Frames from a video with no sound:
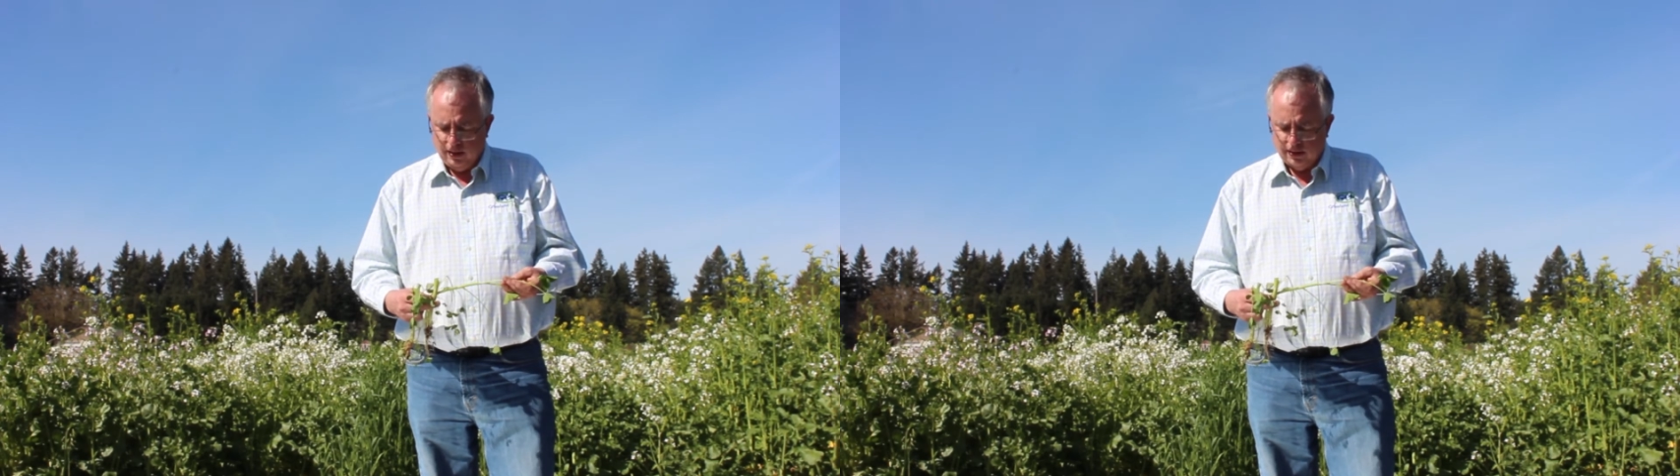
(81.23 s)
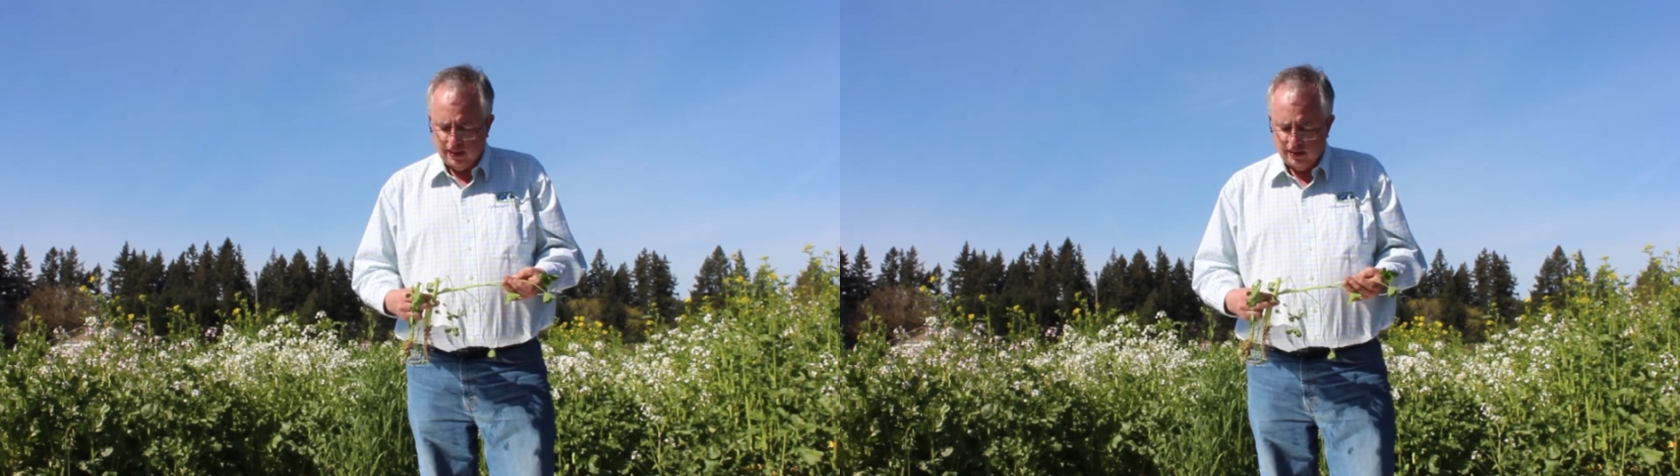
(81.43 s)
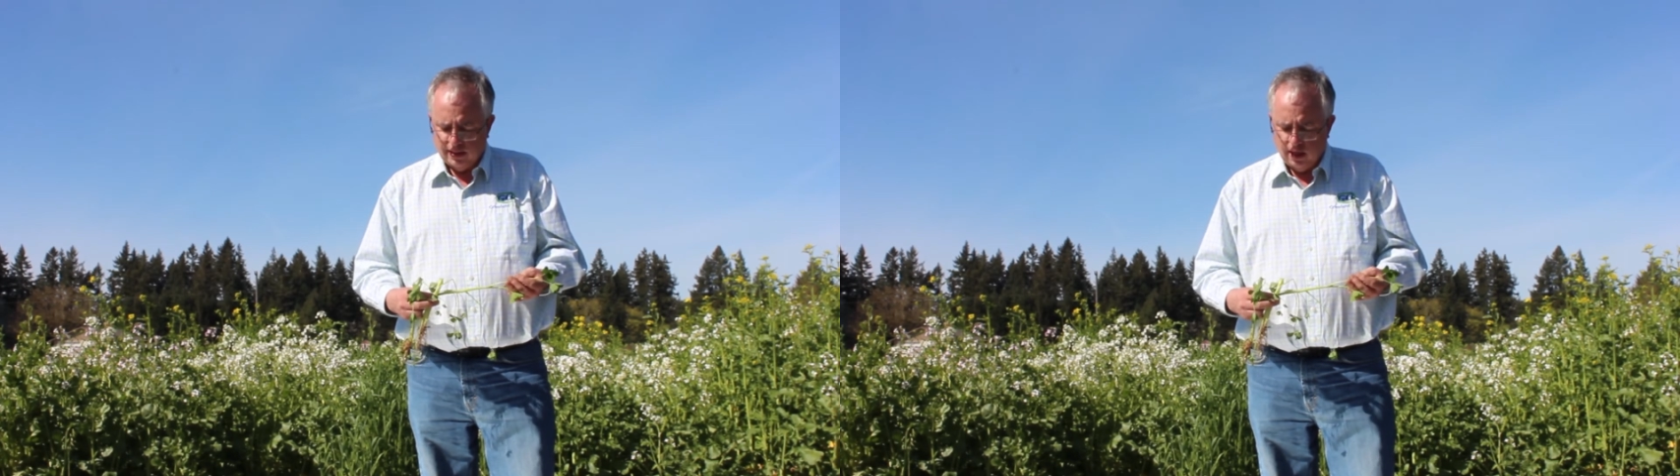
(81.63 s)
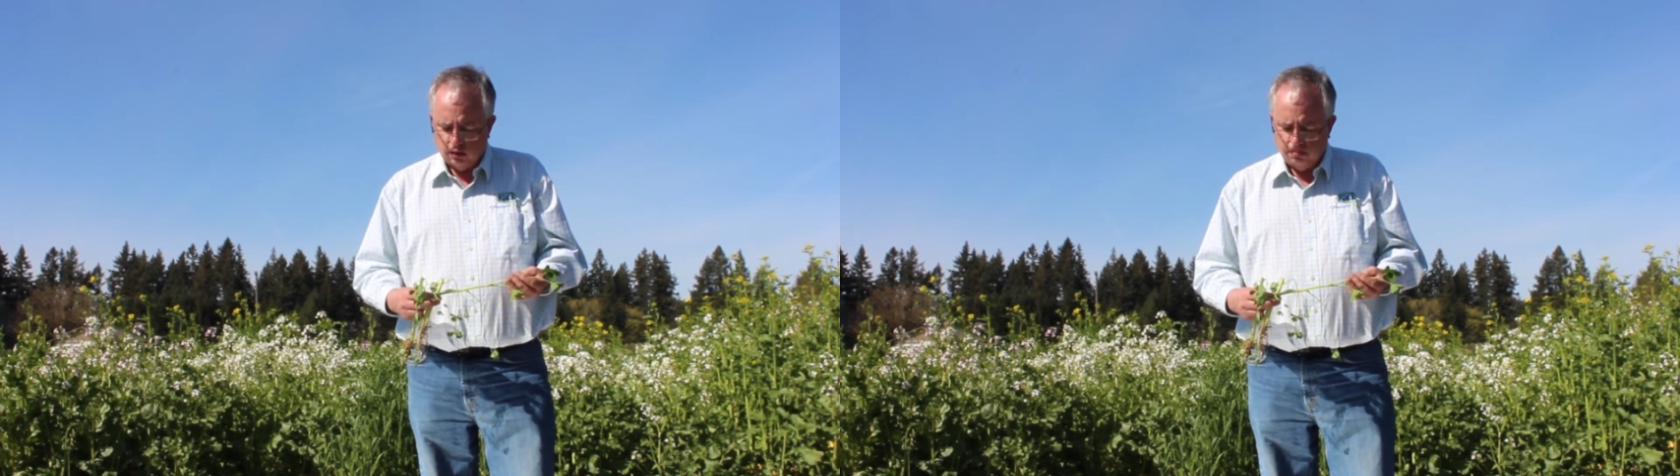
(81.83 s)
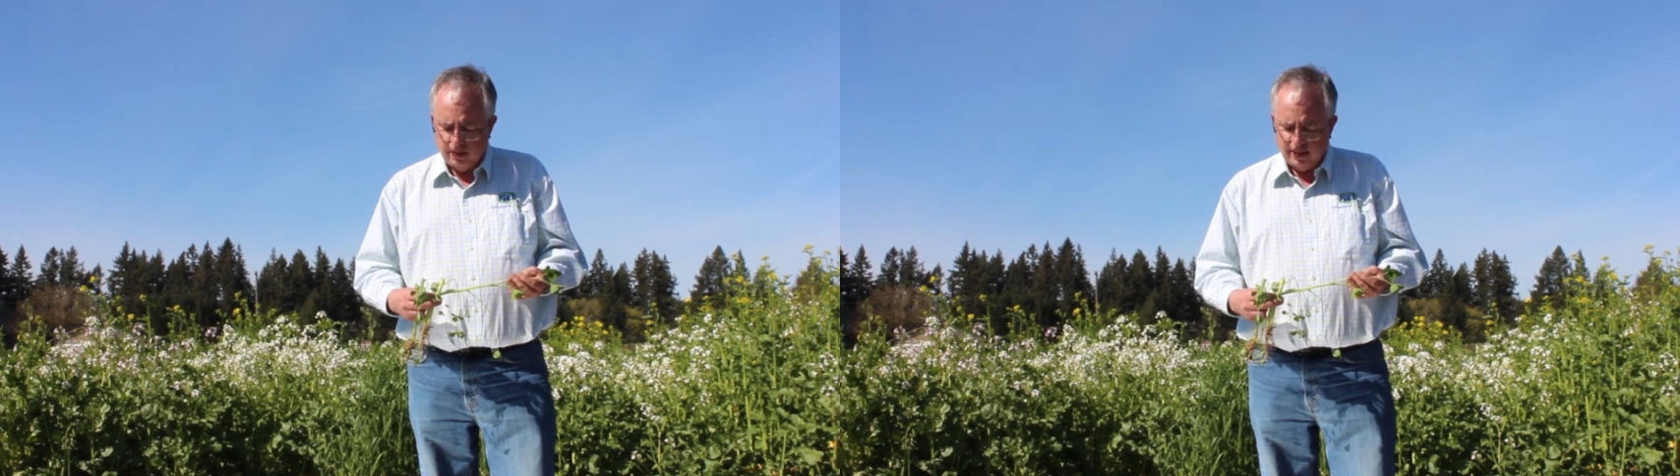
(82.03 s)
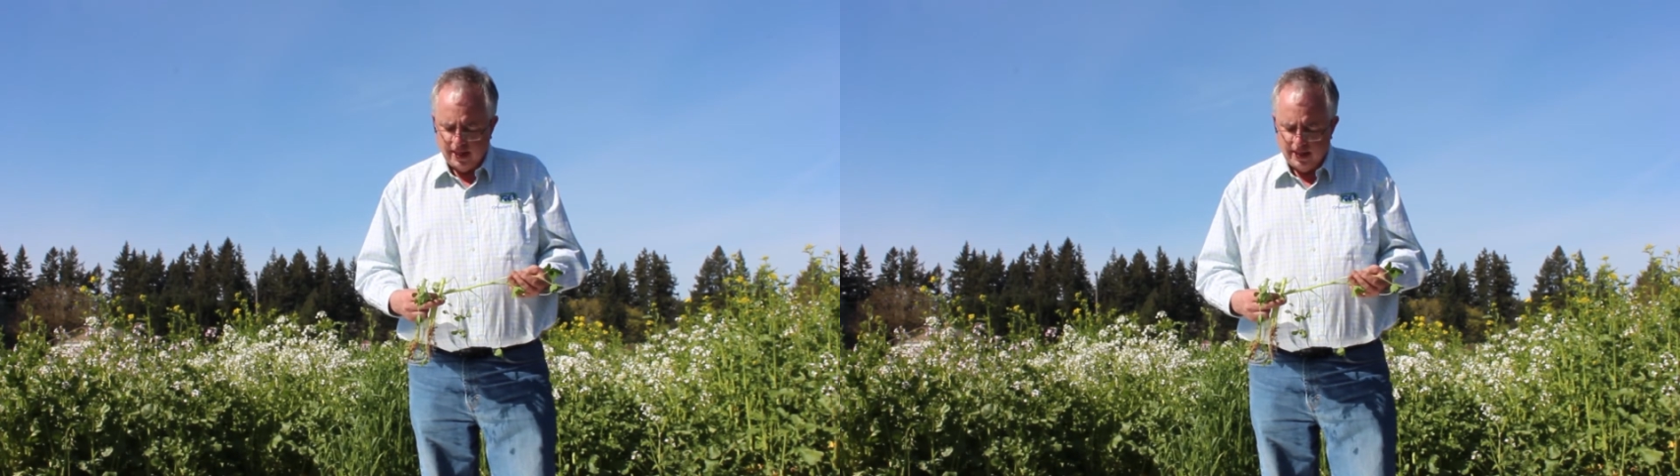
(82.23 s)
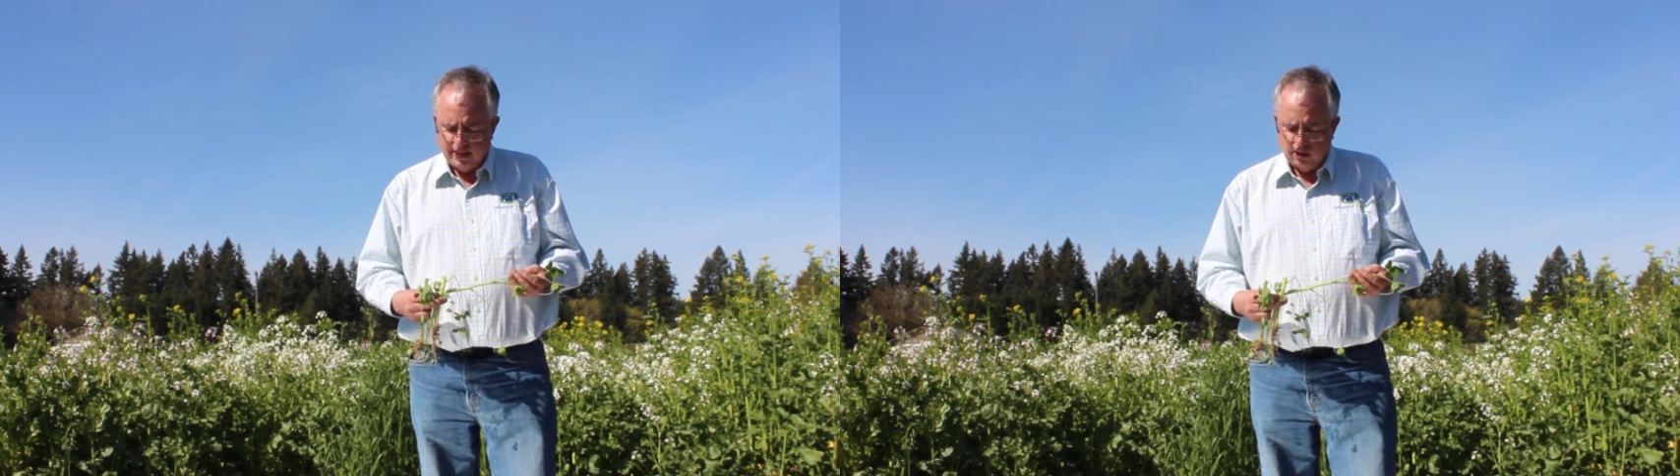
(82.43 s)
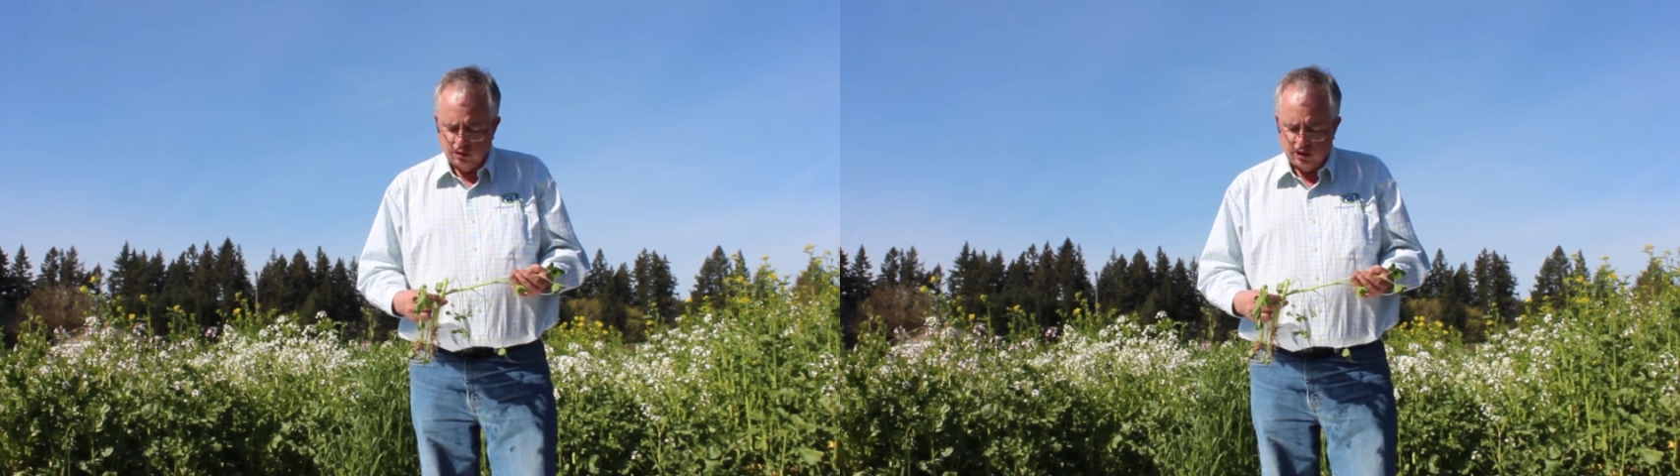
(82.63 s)
decides how big that
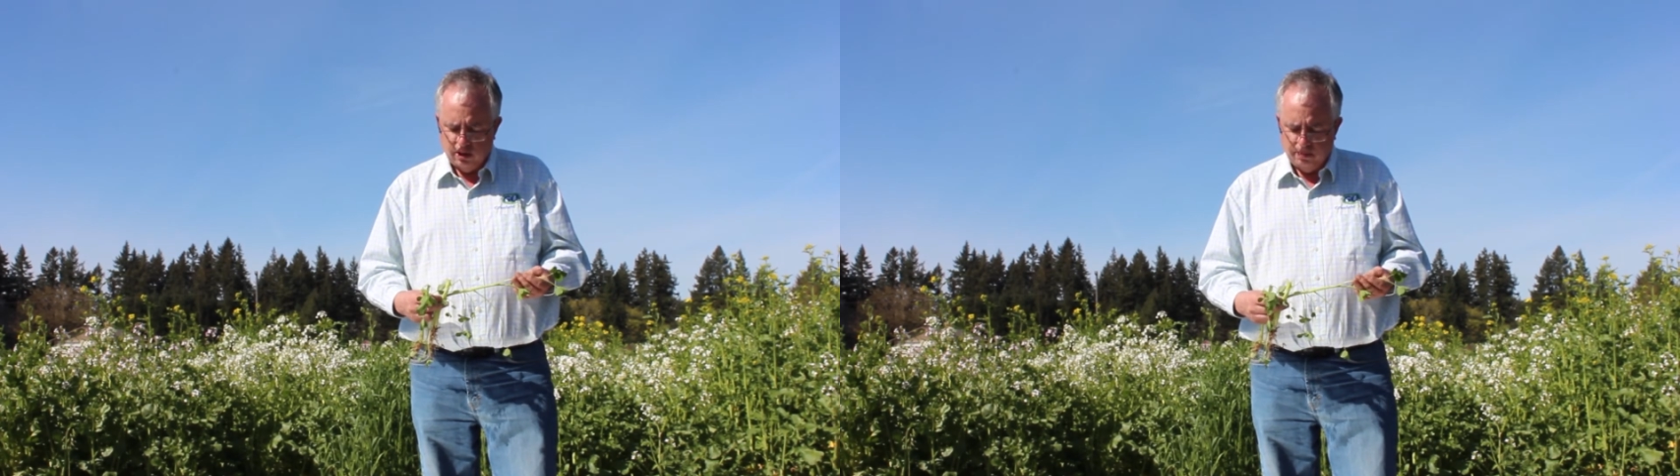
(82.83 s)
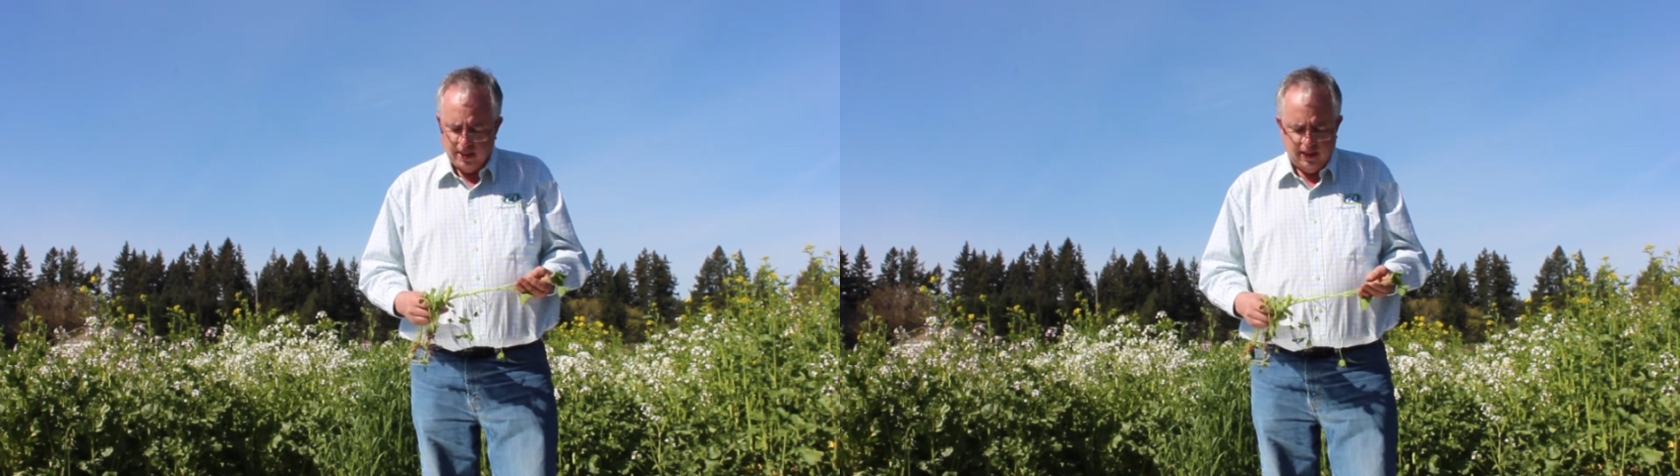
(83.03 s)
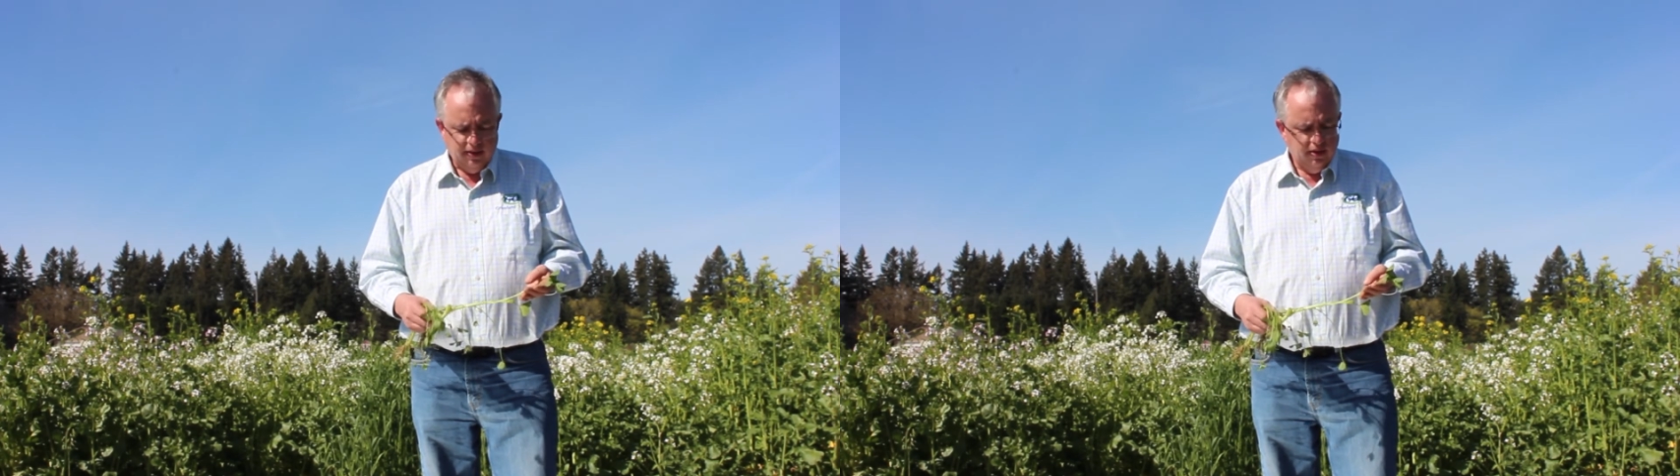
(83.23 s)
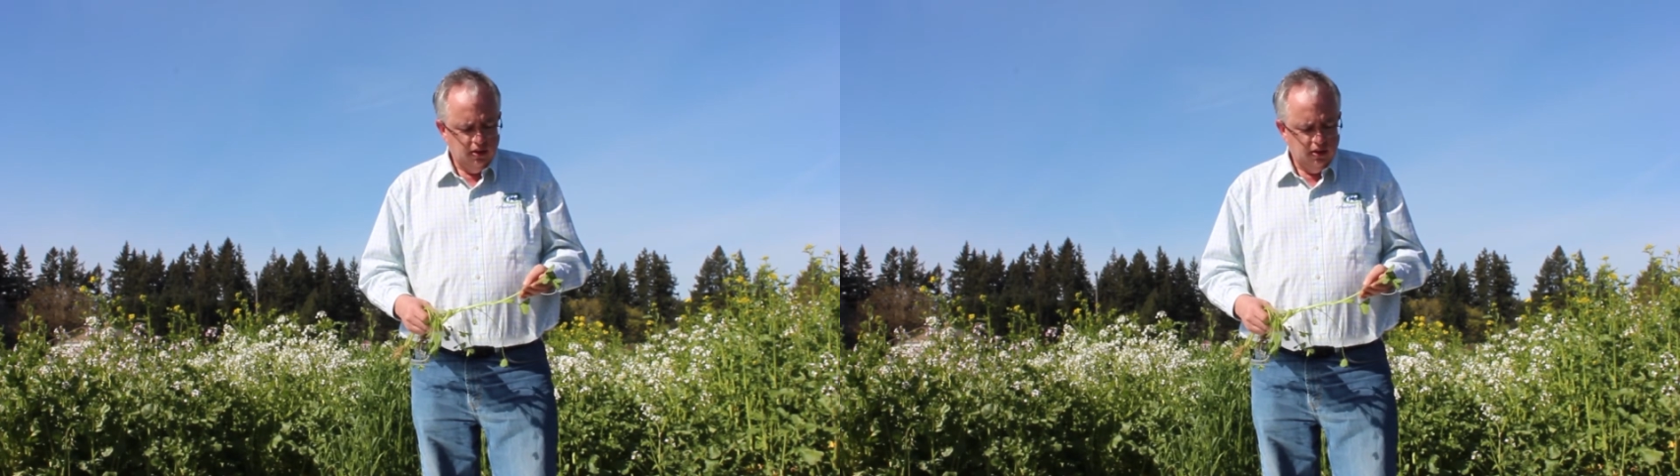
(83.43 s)
deer is going to be.